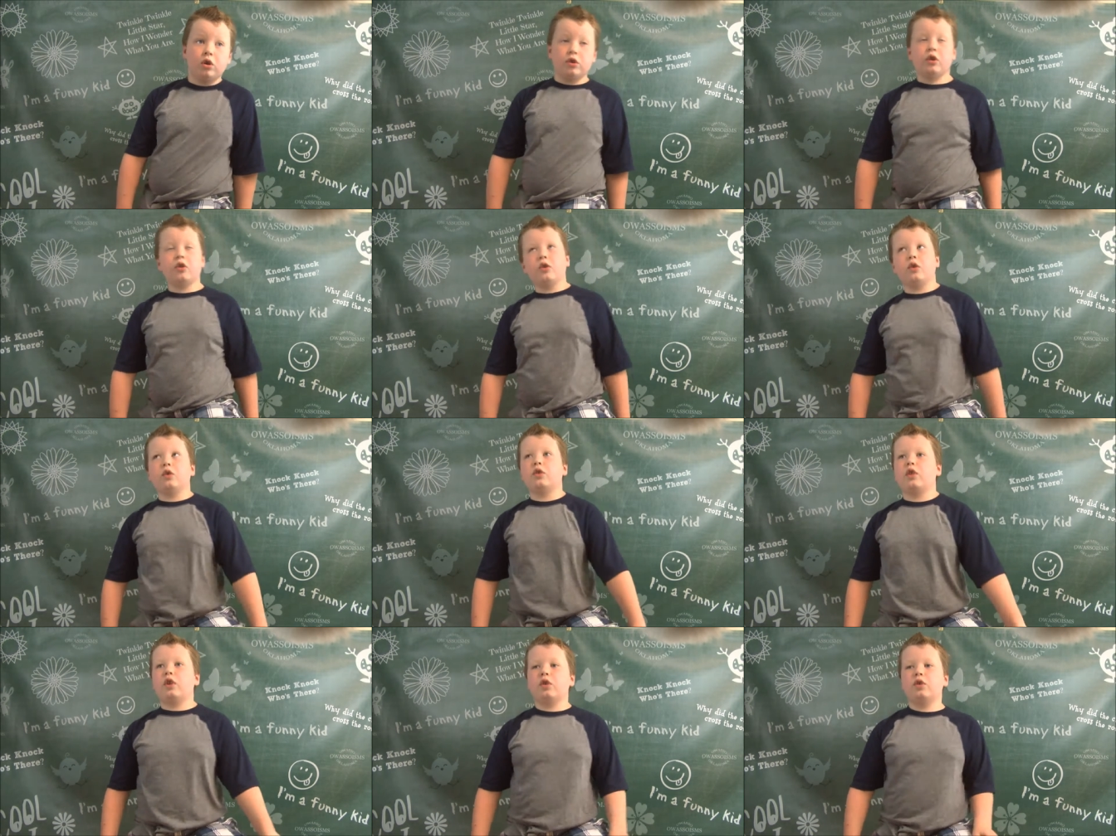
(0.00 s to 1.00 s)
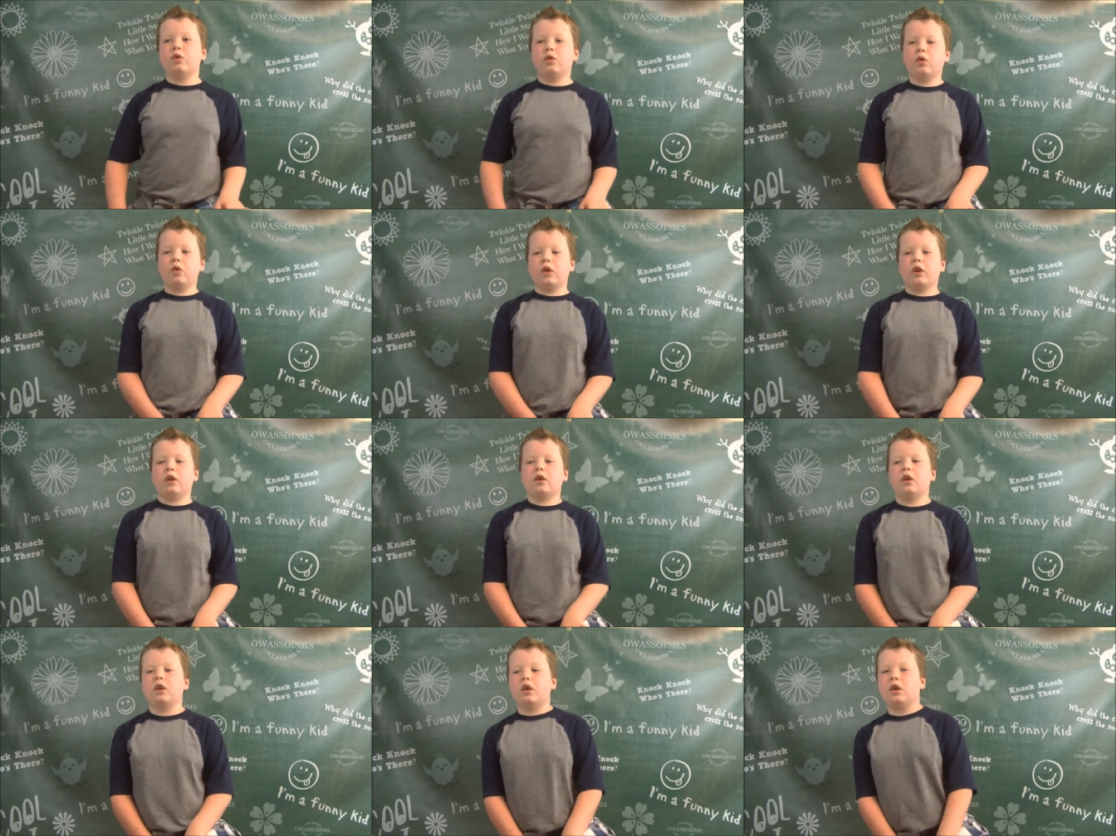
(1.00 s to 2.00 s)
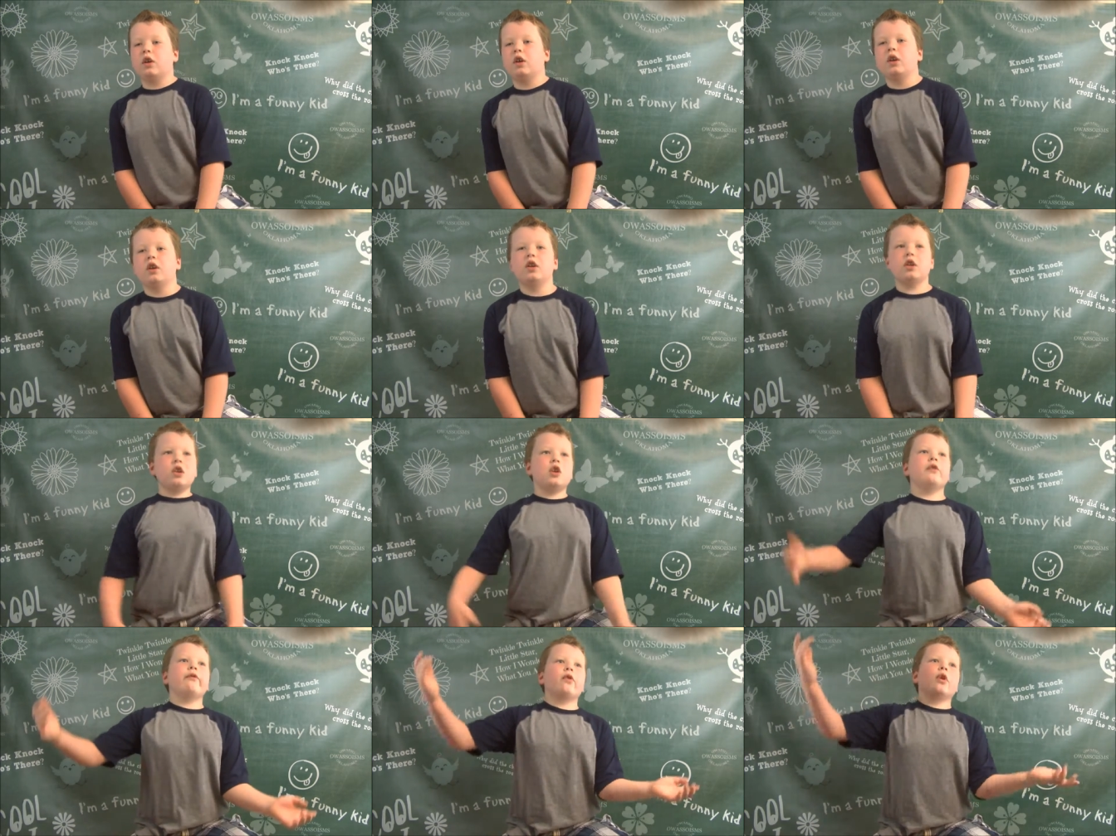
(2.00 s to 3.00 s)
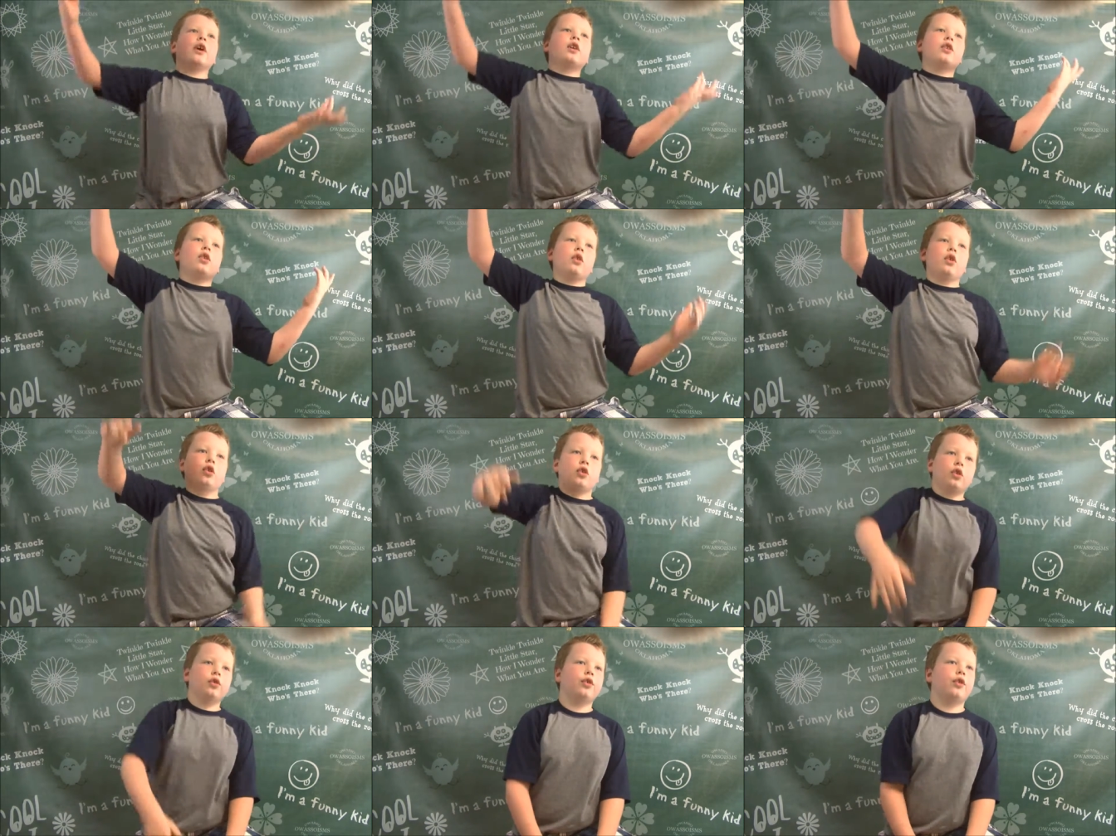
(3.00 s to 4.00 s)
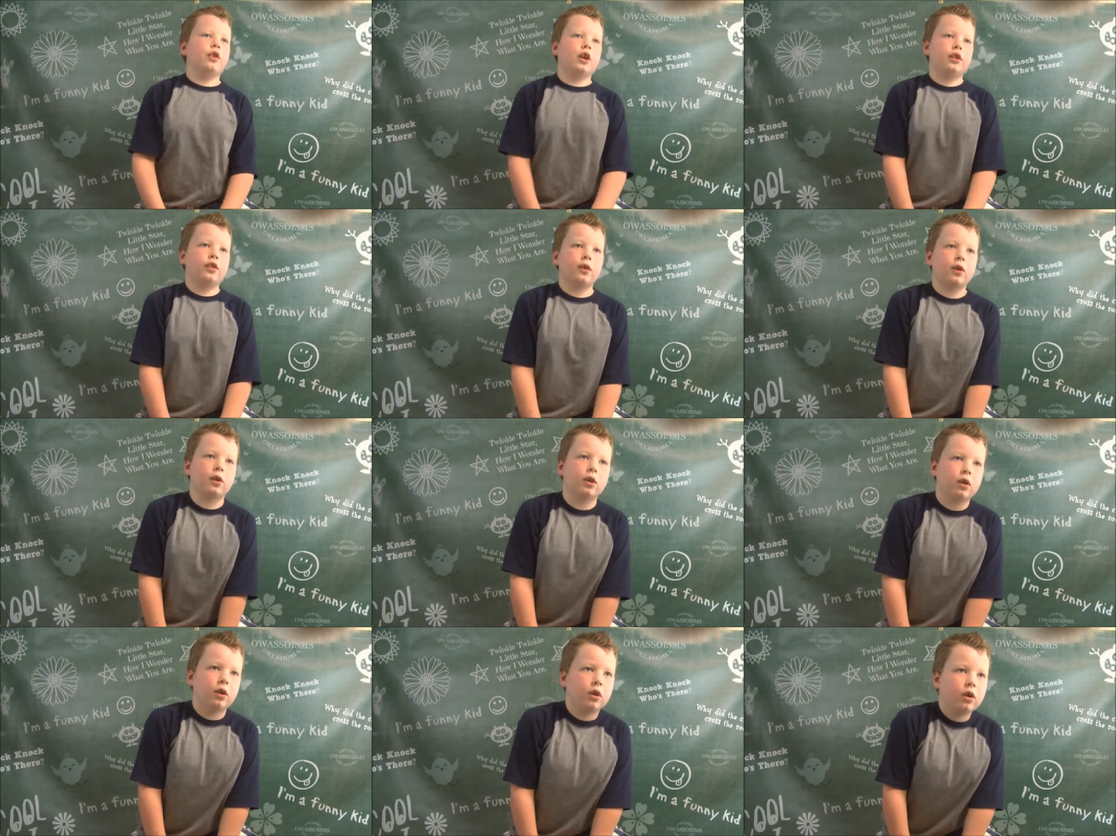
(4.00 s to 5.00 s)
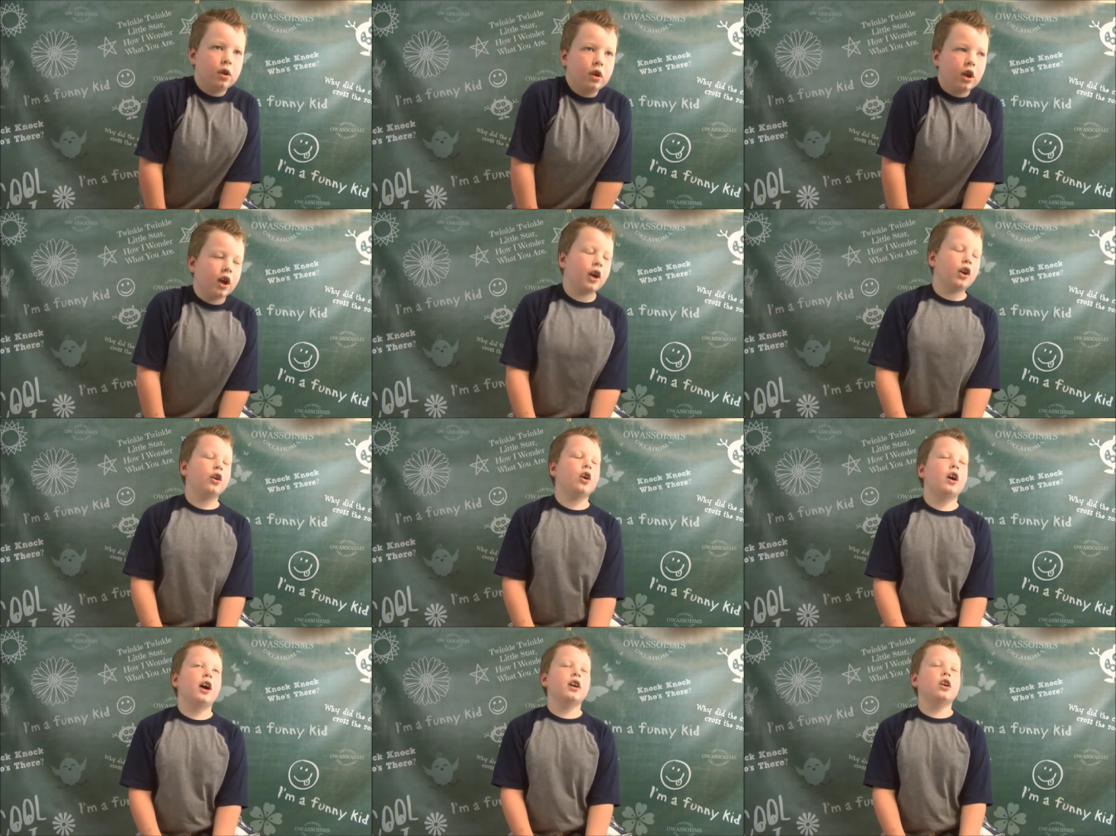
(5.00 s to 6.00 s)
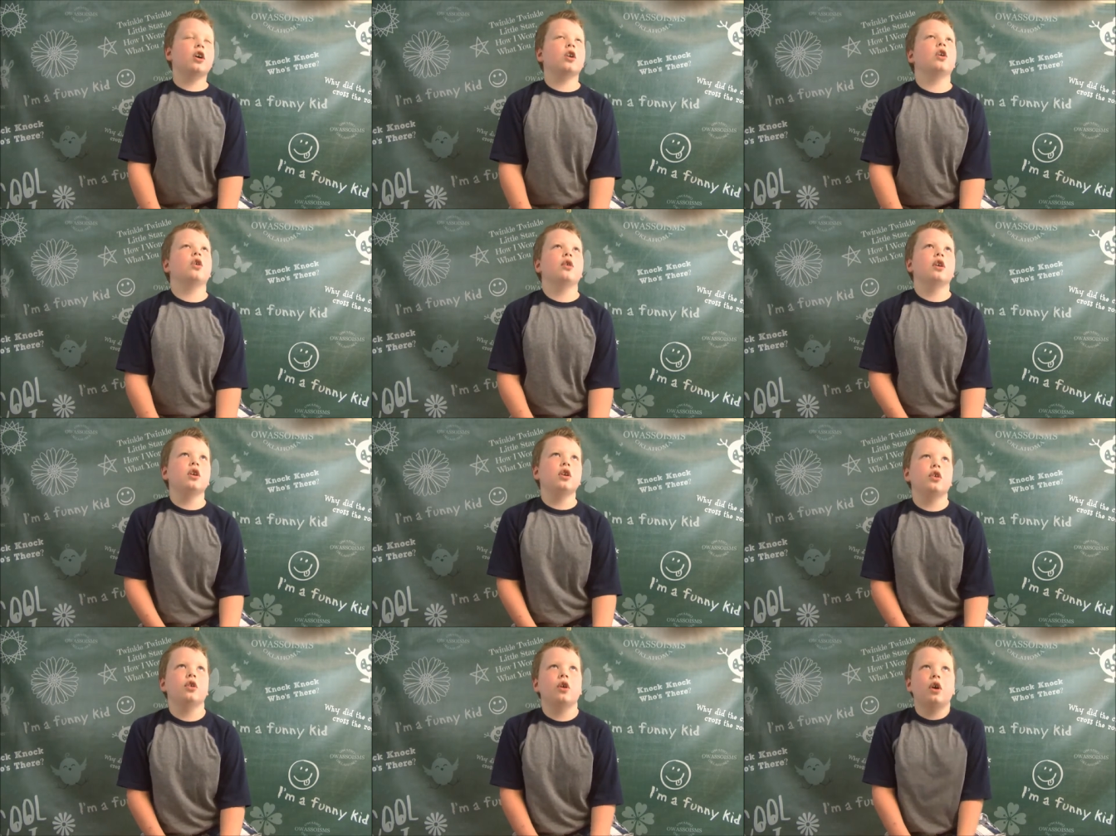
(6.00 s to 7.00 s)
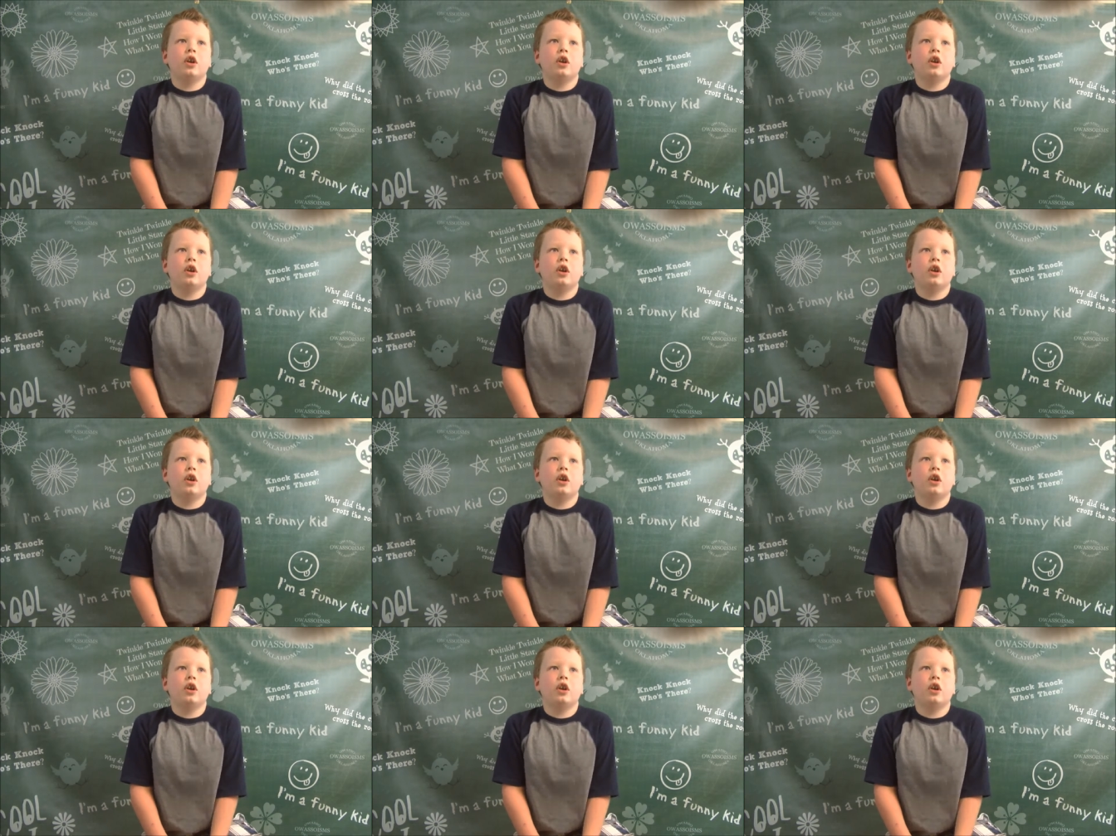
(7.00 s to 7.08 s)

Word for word: Do they do like E for excellent or something like that. Oh. I I got all E's.